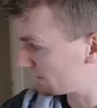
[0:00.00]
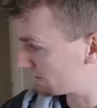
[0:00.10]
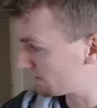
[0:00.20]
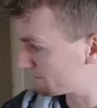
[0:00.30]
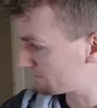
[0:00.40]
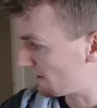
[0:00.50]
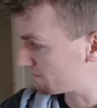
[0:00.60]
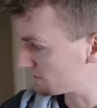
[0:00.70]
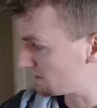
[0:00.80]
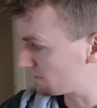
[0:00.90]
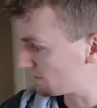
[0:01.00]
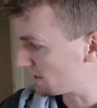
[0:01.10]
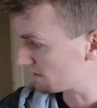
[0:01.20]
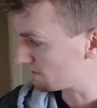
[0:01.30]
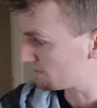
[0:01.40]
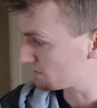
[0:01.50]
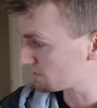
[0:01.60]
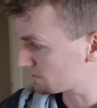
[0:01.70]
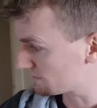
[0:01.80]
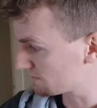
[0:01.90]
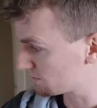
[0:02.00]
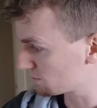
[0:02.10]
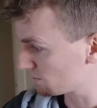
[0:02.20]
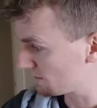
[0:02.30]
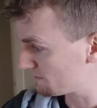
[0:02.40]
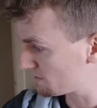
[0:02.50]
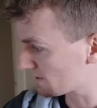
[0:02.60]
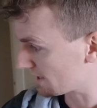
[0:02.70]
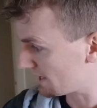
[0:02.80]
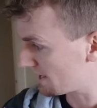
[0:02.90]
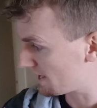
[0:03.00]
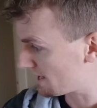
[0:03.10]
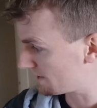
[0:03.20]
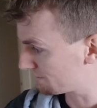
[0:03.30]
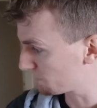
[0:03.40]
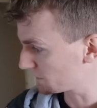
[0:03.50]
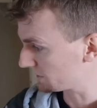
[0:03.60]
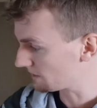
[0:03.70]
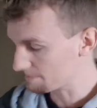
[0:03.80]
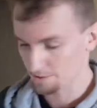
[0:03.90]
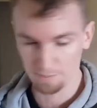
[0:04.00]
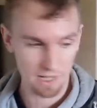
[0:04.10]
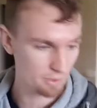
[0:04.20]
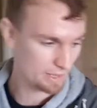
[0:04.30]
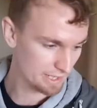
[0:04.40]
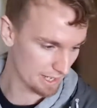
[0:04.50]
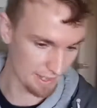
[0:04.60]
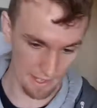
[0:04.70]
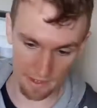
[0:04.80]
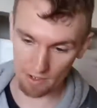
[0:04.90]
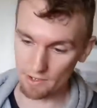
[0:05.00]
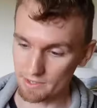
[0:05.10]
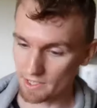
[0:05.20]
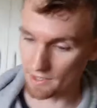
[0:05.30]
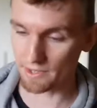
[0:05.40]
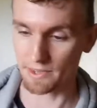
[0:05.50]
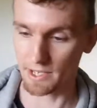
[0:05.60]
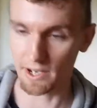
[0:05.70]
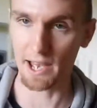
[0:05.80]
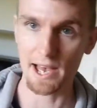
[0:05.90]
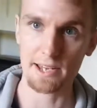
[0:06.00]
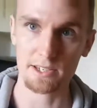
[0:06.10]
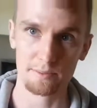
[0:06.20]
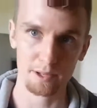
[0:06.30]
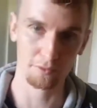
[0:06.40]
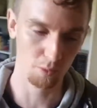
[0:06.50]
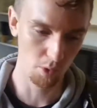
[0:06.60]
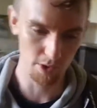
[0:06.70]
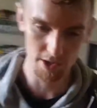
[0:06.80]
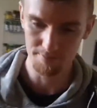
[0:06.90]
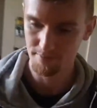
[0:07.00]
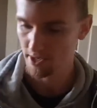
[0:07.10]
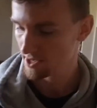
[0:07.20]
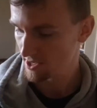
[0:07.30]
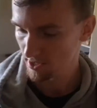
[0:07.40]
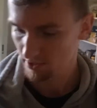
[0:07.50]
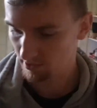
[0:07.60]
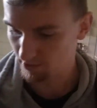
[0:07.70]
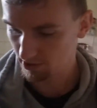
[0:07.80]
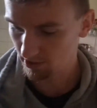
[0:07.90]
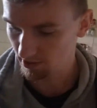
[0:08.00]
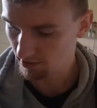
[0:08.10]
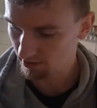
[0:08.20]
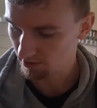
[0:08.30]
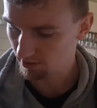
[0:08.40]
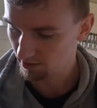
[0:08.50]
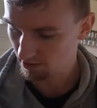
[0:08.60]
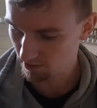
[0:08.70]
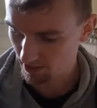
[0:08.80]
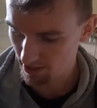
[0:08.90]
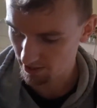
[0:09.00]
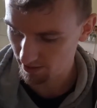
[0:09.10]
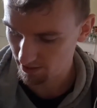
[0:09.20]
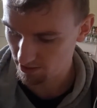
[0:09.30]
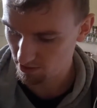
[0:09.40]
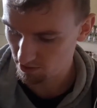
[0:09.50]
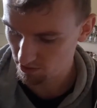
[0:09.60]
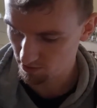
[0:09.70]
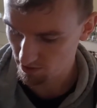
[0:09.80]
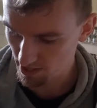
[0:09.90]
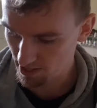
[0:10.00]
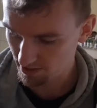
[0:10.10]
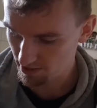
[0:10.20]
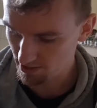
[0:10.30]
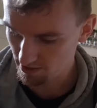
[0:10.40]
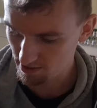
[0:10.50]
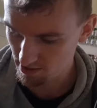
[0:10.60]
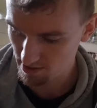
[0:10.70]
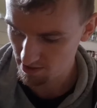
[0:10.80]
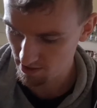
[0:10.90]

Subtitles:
20 grams of hemp seed, 300 mils of soy milk, and 40 grams of buckwheat. And then the only other thing I add is a bit of water. So I'm just gonna go ahead and do that now.